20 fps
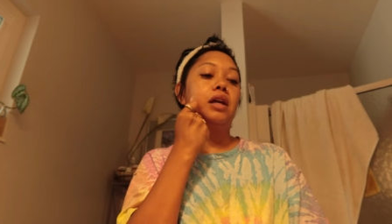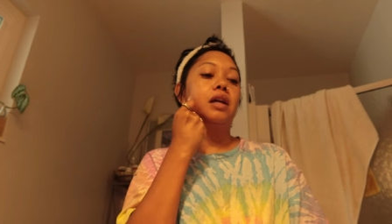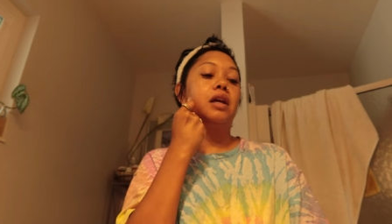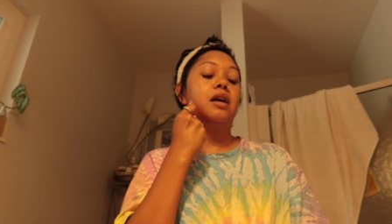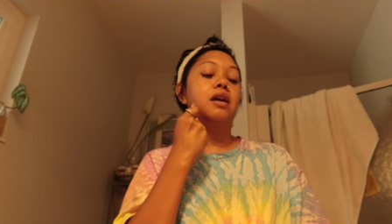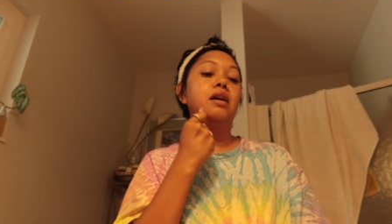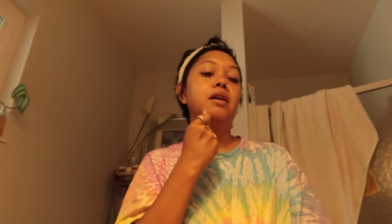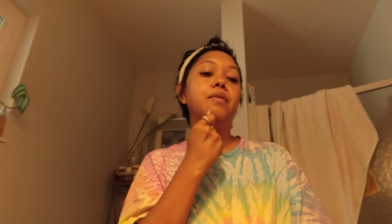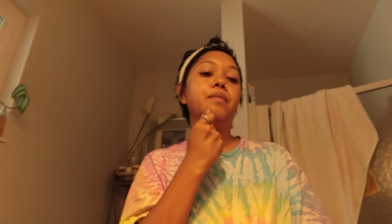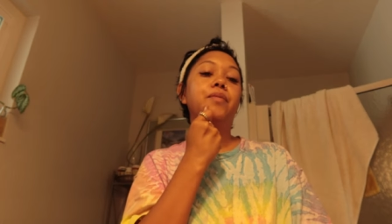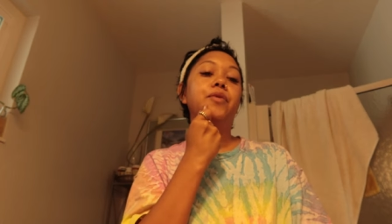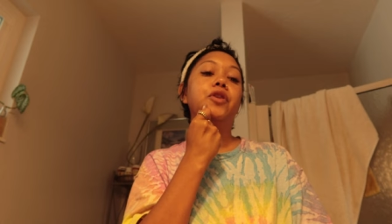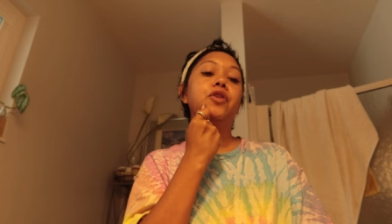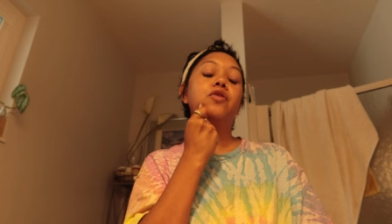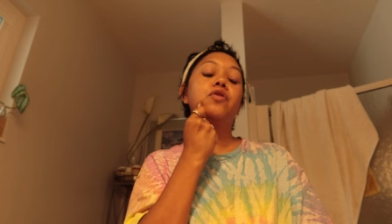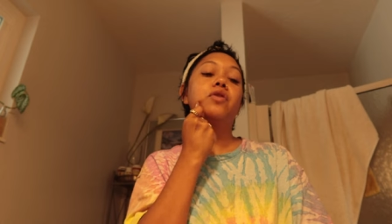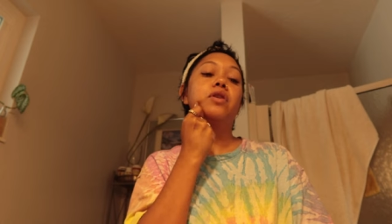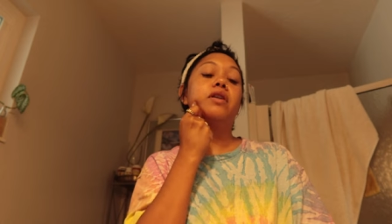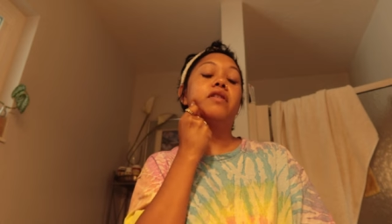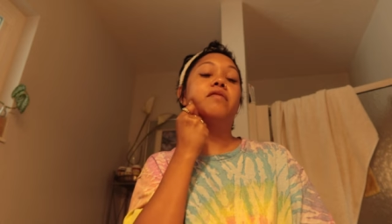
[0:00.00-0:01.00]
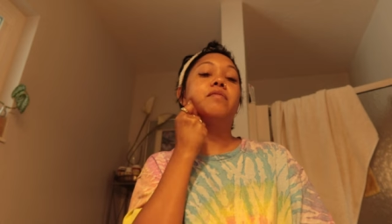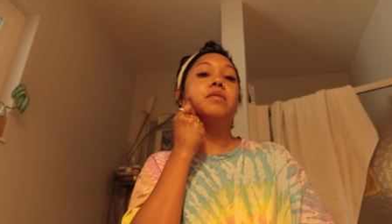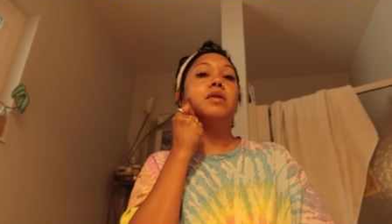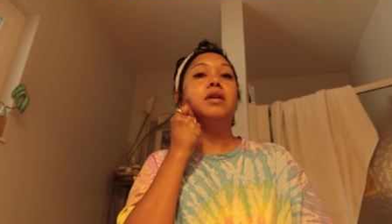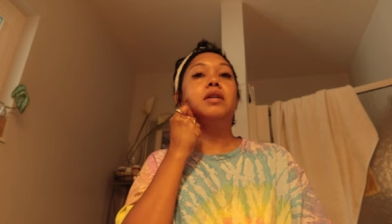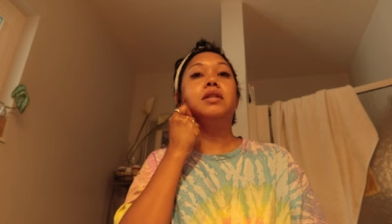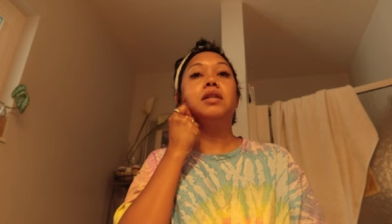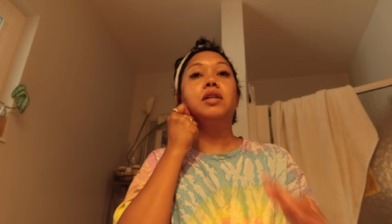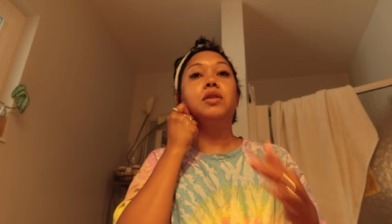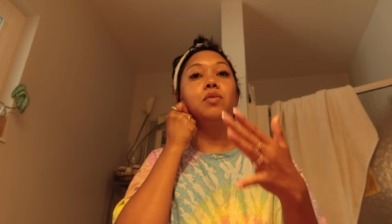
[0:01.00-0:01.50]
Um, the creative
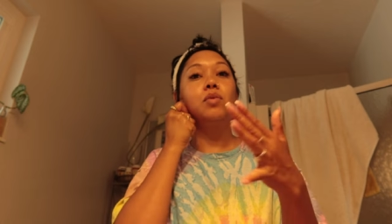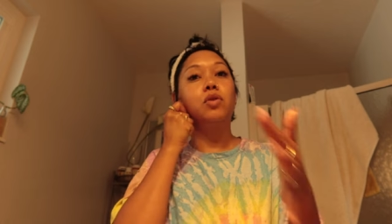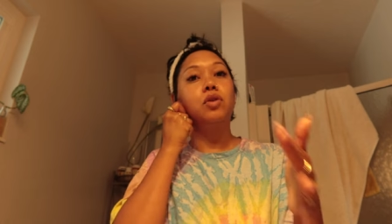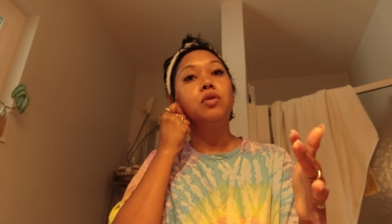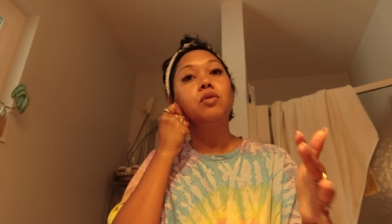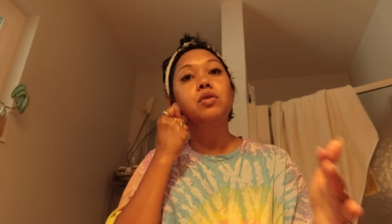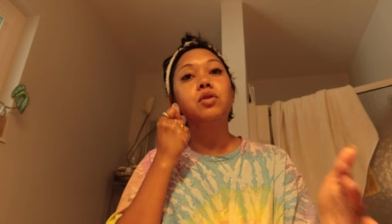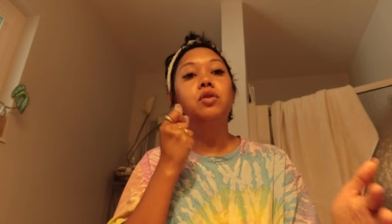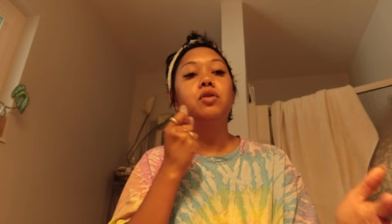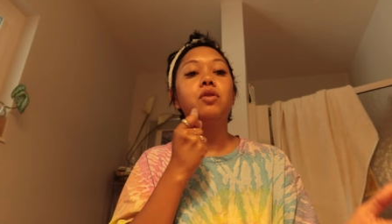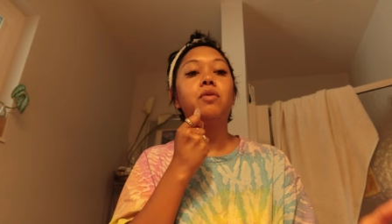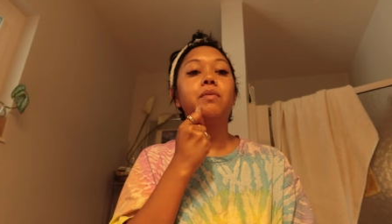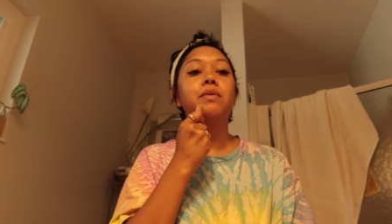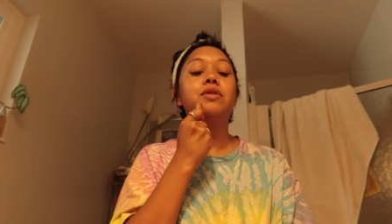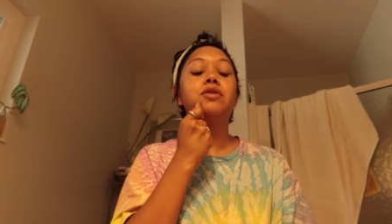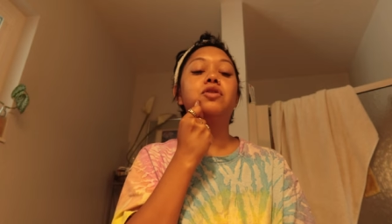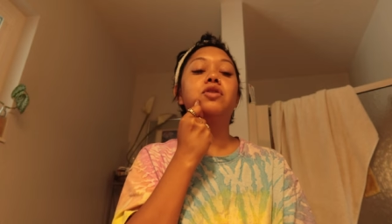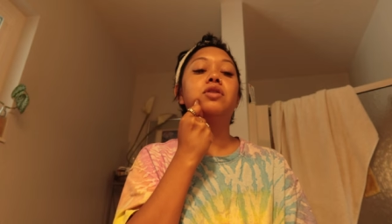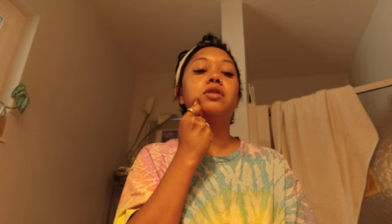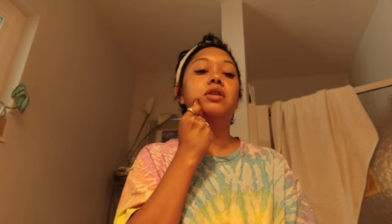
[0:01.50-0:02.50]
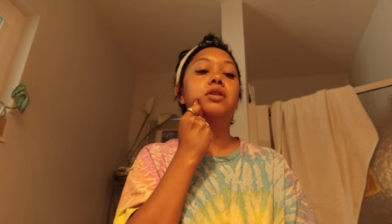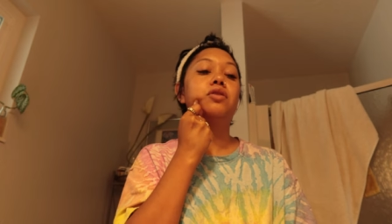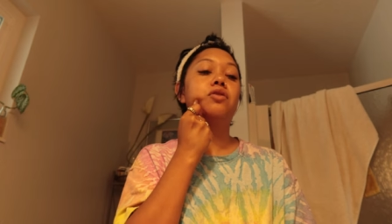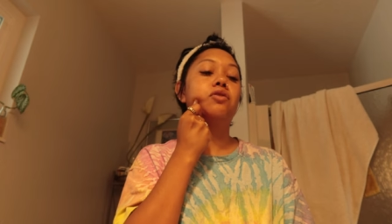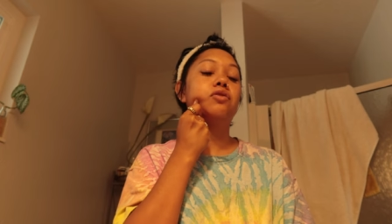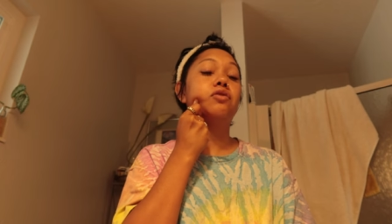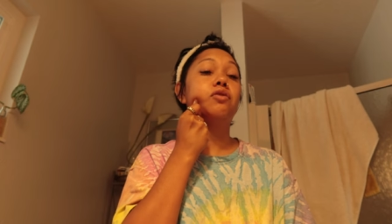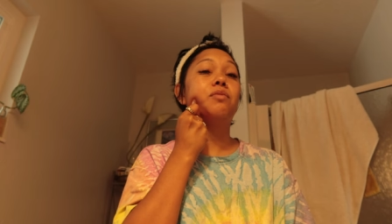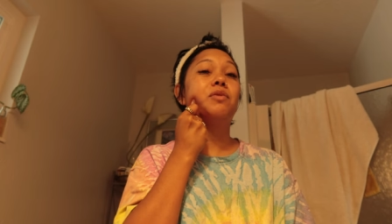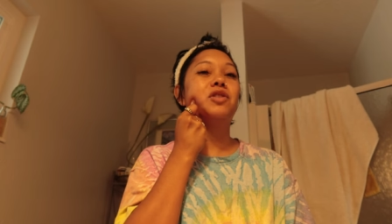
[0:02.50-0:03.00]
process with YouTube, it's just it's
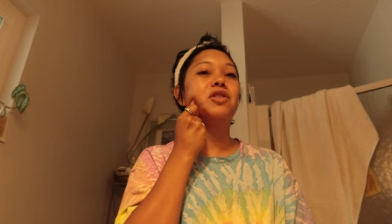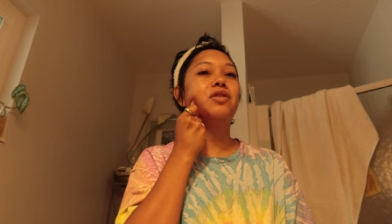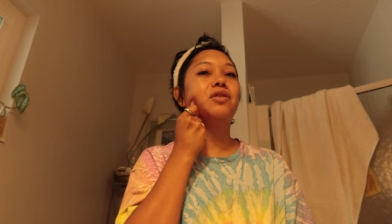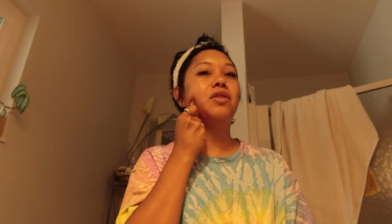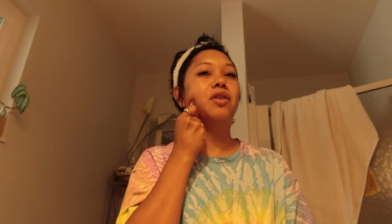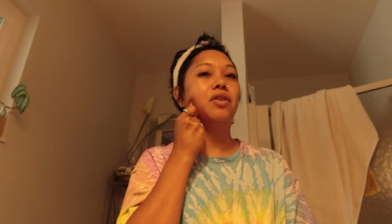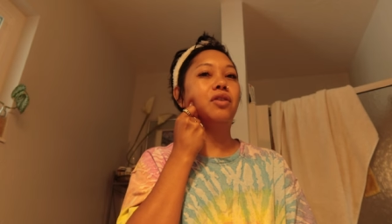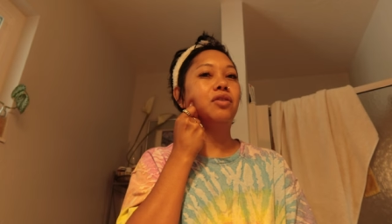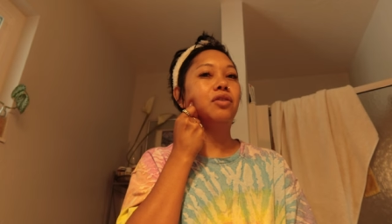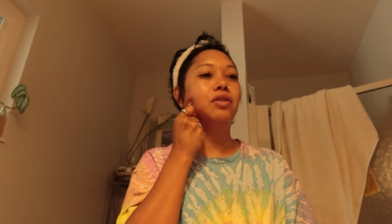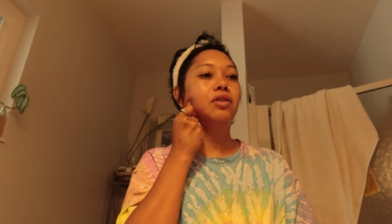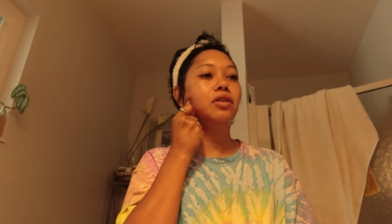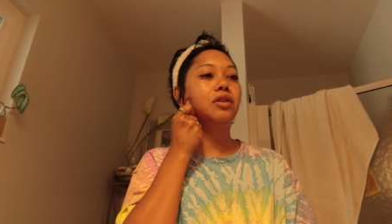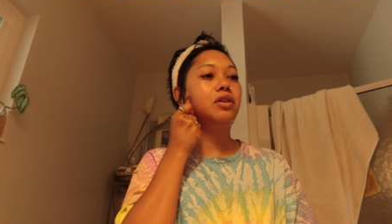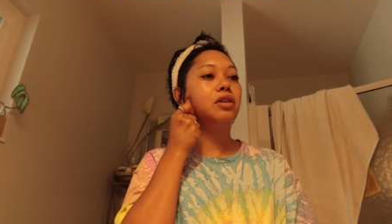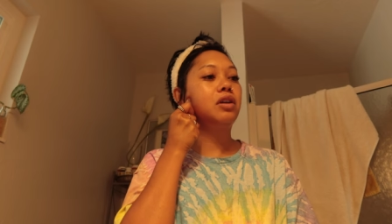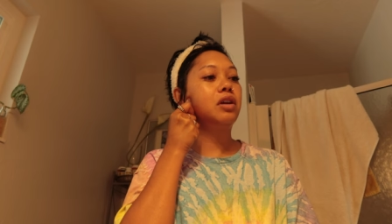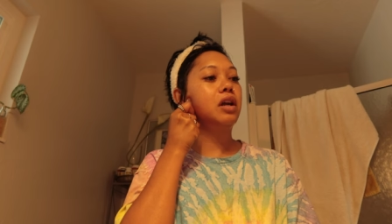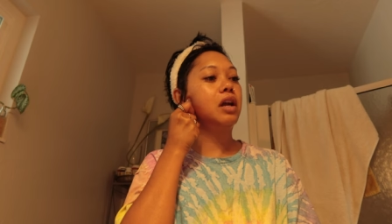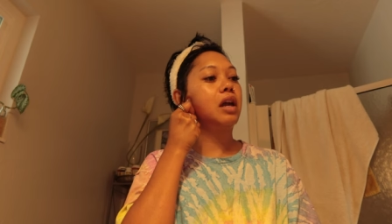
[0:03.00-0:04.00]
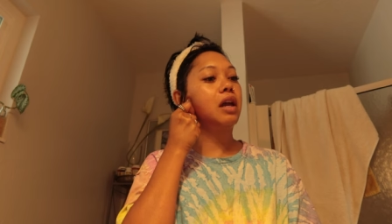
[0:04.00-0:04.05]
just so much longer.